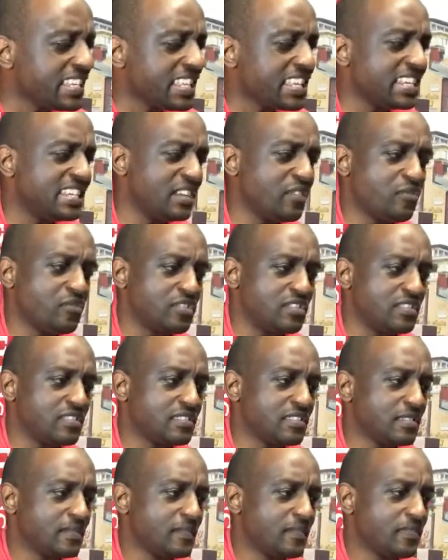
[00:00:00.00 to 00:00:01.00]
their difference.
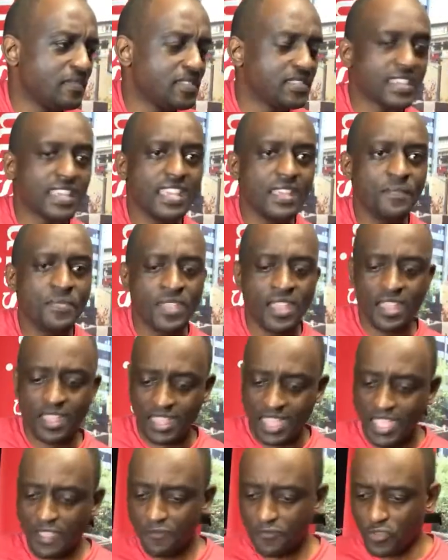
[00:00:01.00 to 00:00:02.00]
See?
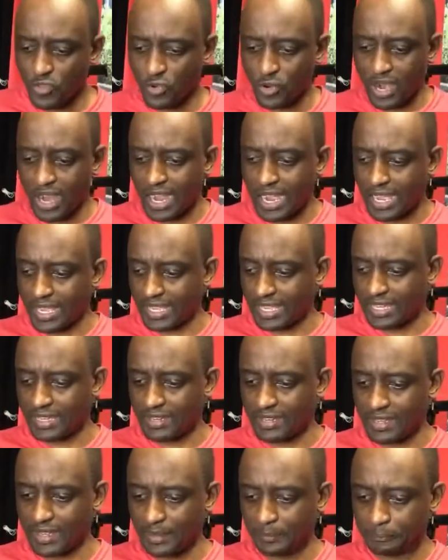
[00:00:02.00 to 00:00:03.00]
If you are
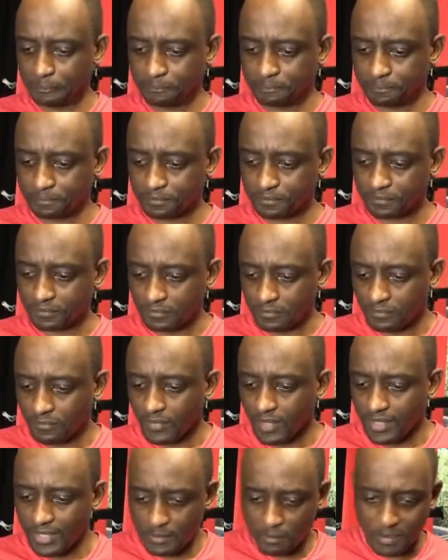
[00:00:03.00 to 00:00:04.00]
in
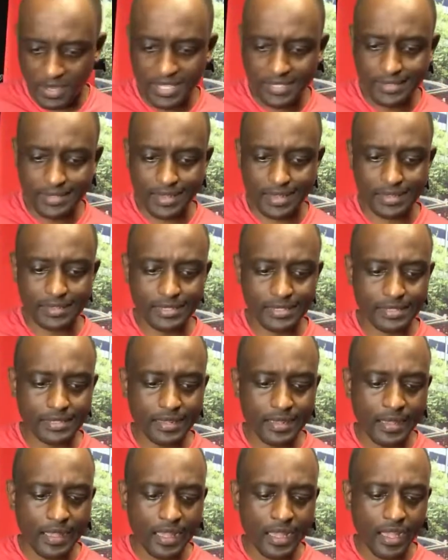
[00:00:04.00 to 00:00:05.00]
business,
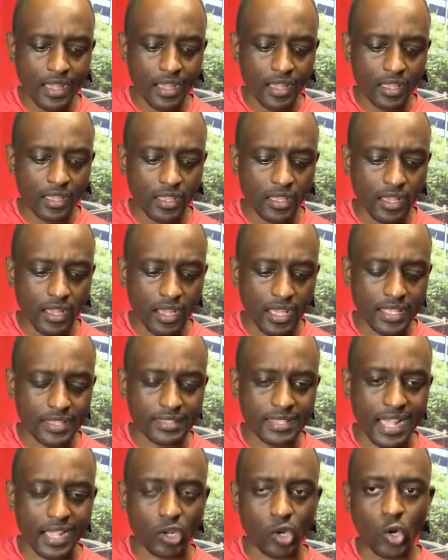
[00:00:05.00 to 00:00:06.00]

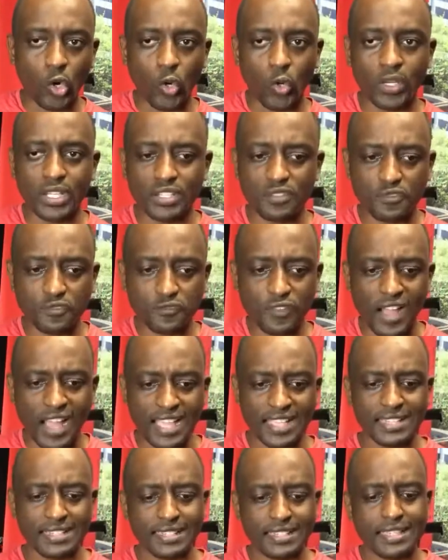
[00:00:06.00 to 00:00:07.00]
I call it
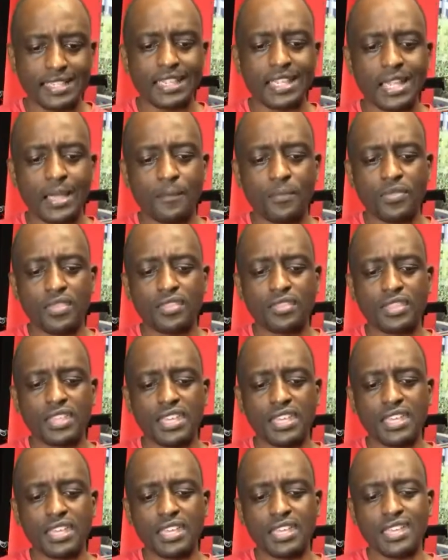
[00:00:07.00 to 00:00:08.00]
finding
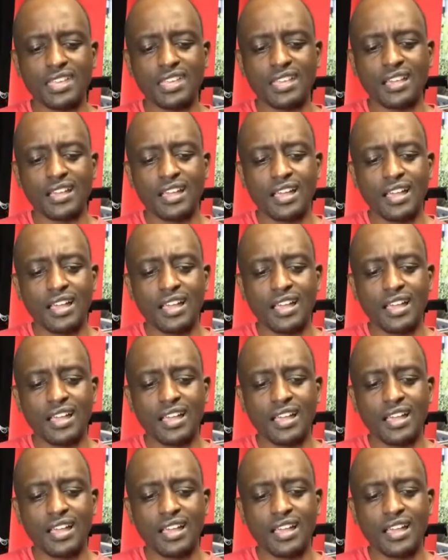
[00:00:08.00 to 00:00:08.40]
the